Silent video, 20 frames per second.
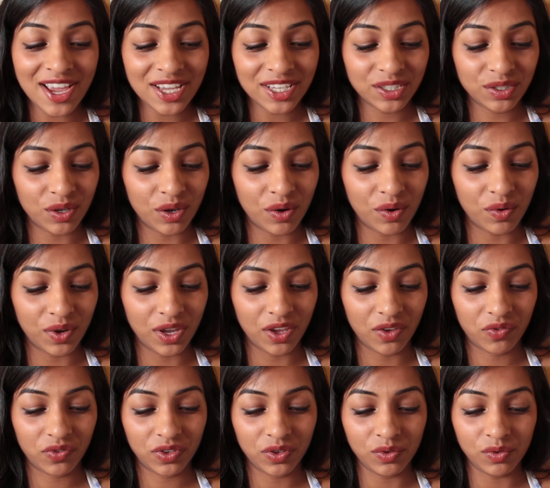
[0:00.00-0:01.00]
So
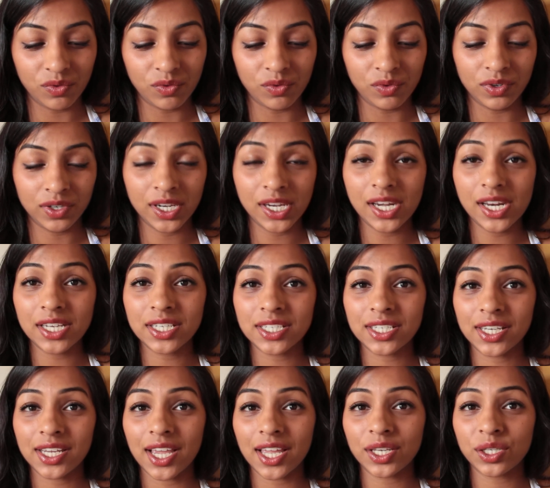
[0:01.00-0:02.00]
if you needed
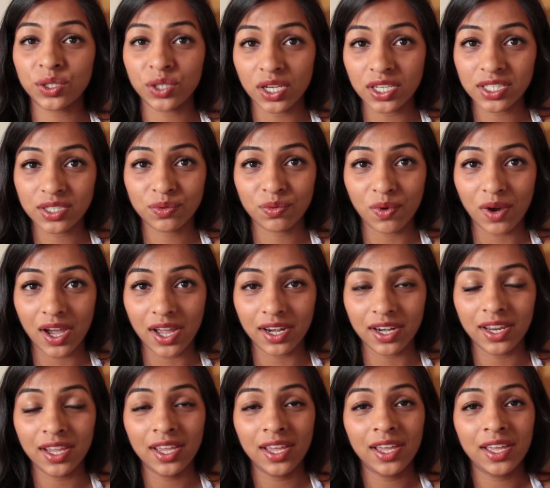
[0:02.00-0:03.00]
to get just
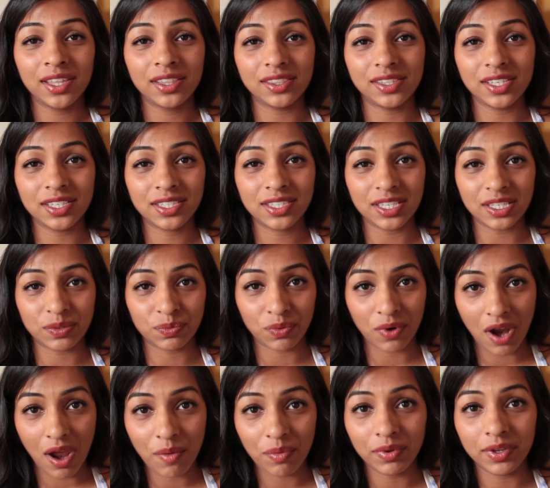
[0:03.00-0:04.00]
one, this is
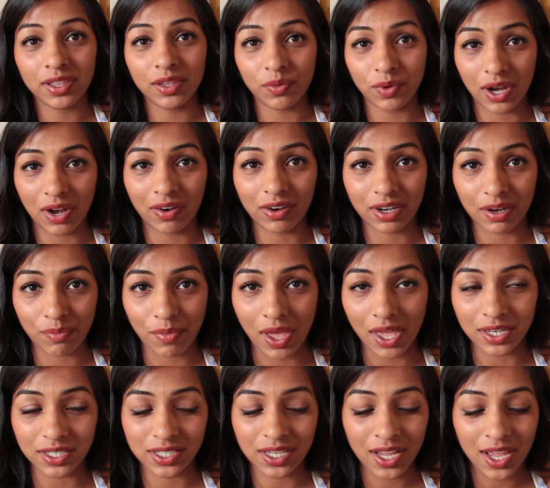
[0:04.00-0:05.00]
probably the one I
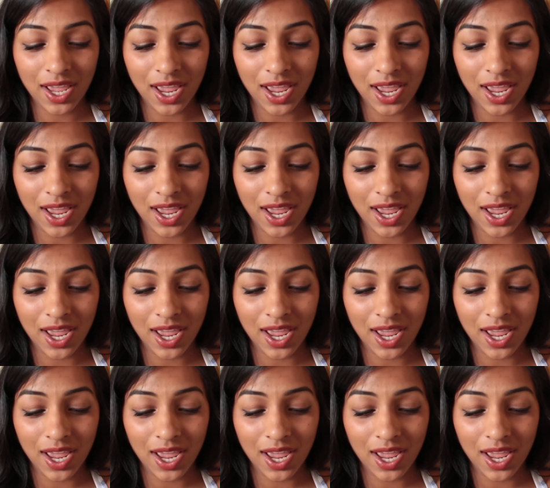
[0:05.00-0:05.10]
recommend.